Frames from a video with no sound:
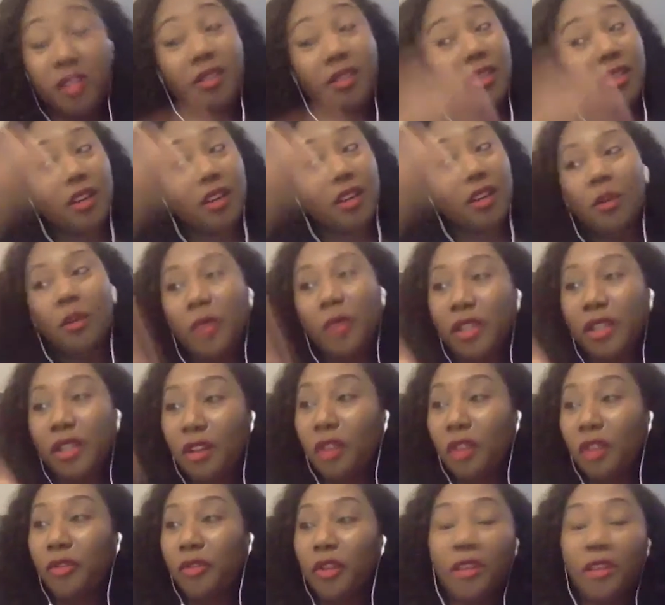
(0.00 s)
are. We
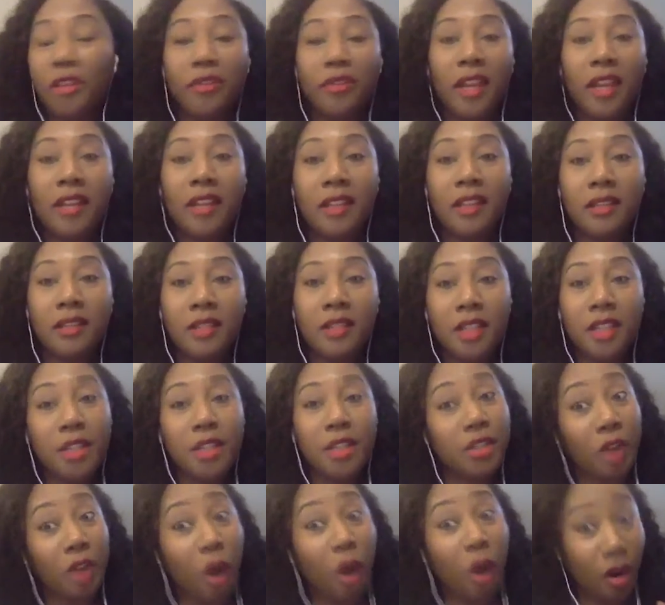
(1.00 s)
know for a fact that tears
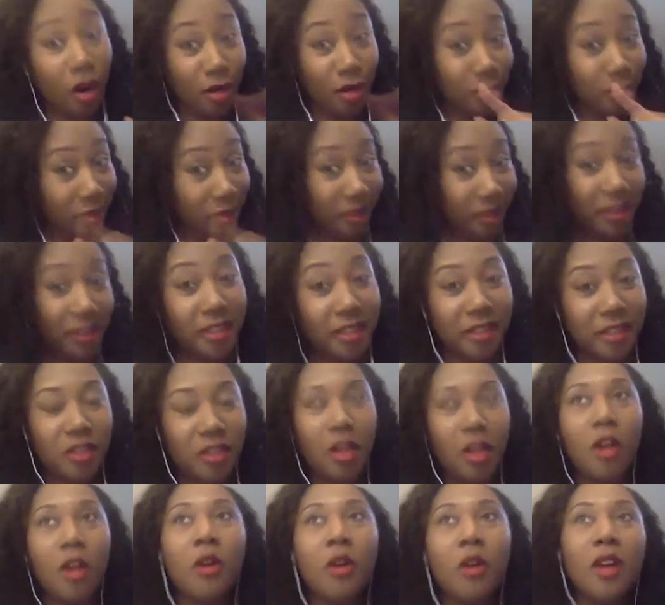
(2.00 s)
are released
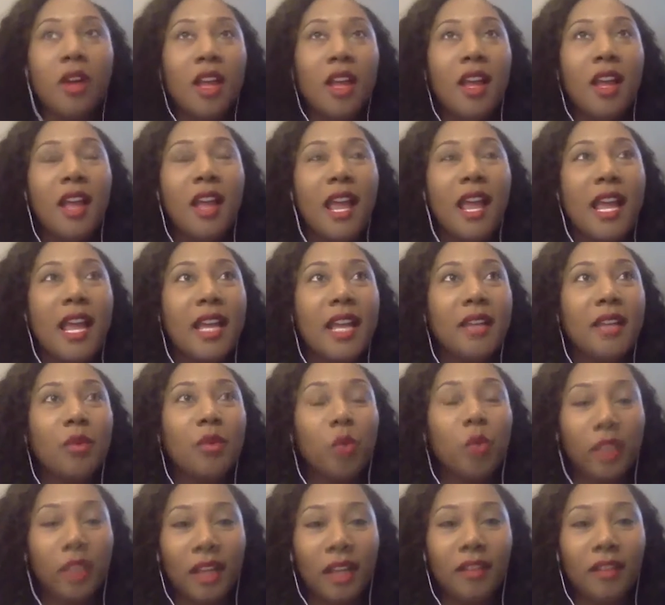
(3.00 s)
though. And yes.
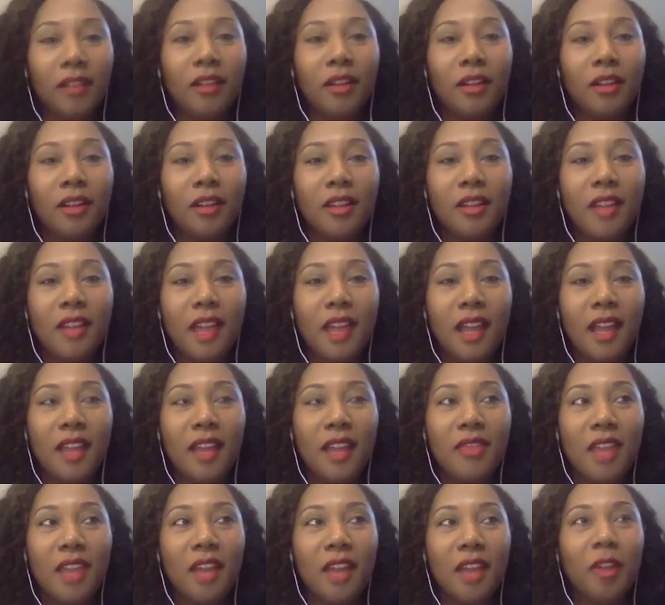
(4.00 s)
when I learned that,
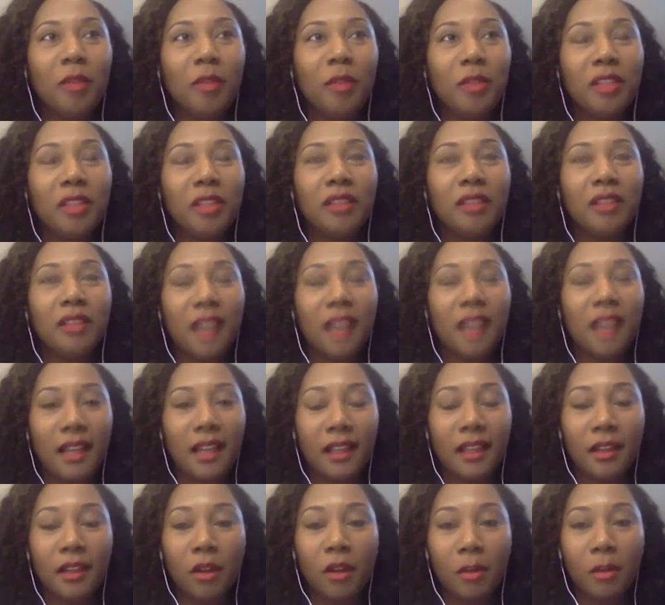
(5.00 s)
that helped me a lot.
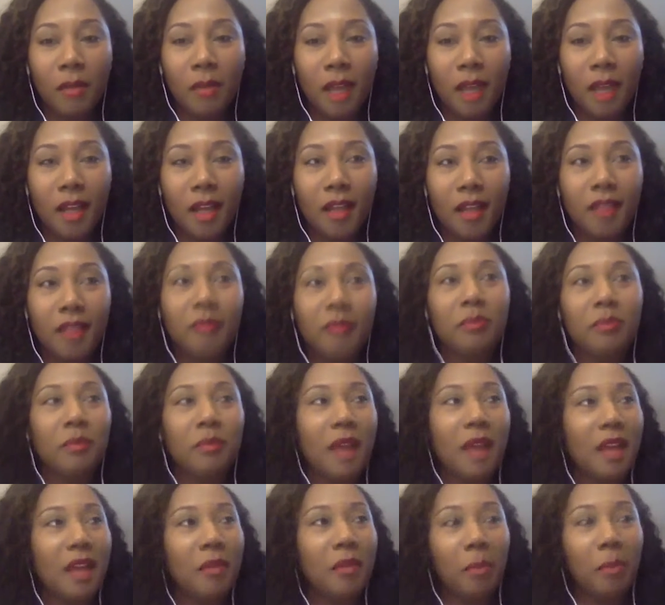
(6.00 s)
And on my
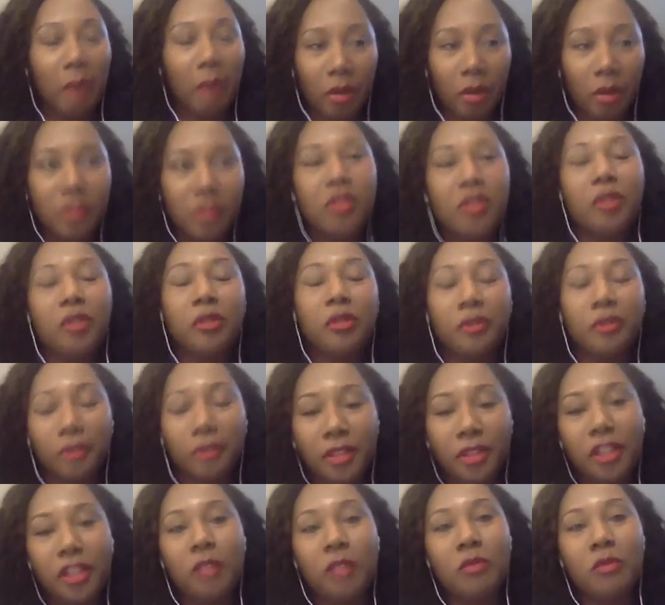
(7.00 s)
my personal
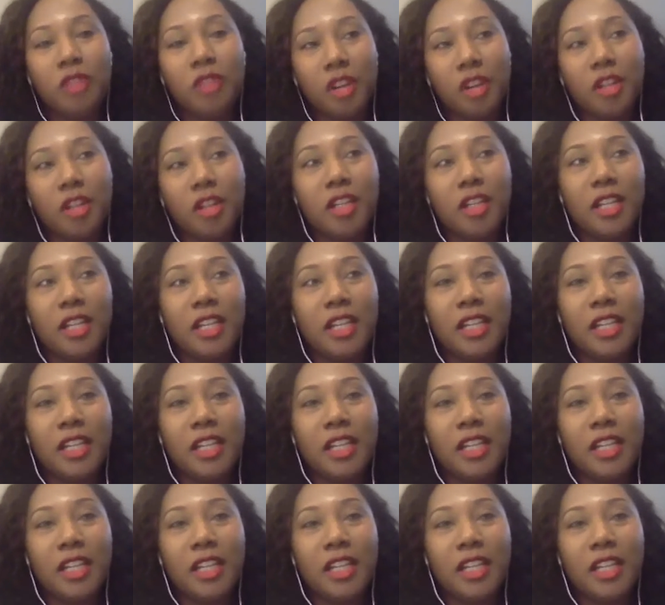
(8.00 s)
freedom journey,